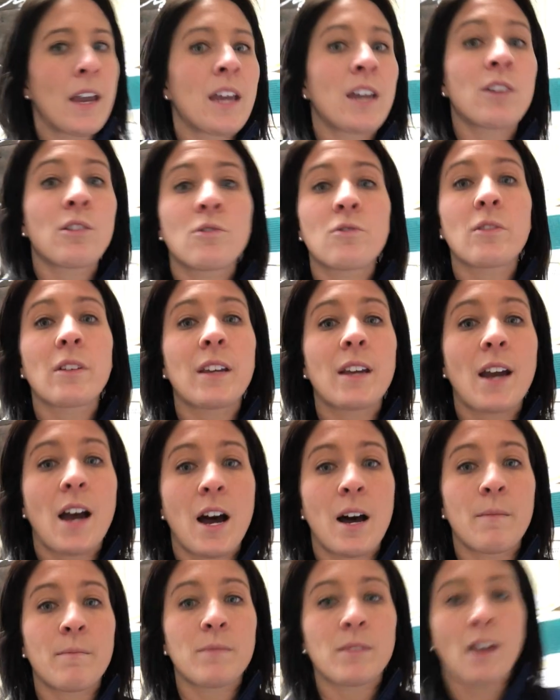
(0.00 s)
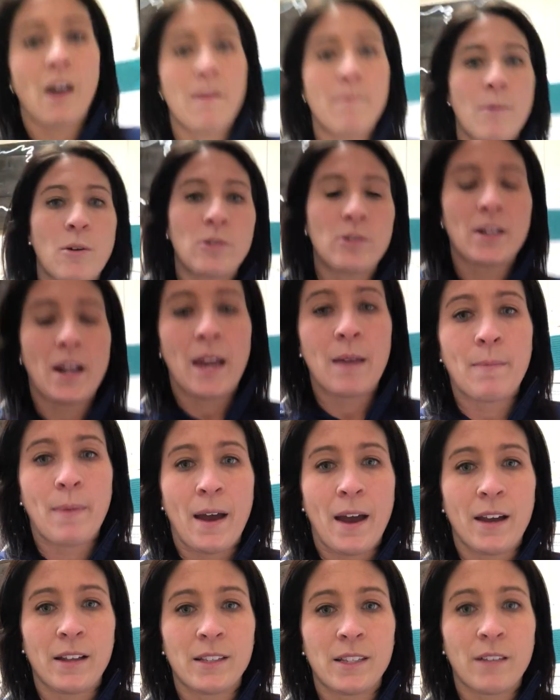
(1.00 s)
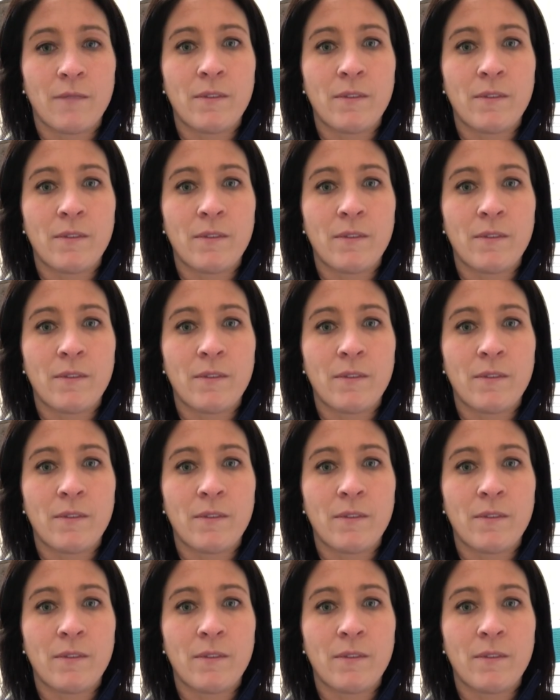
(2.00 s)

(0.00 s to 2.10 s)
It usually comes on most iPads.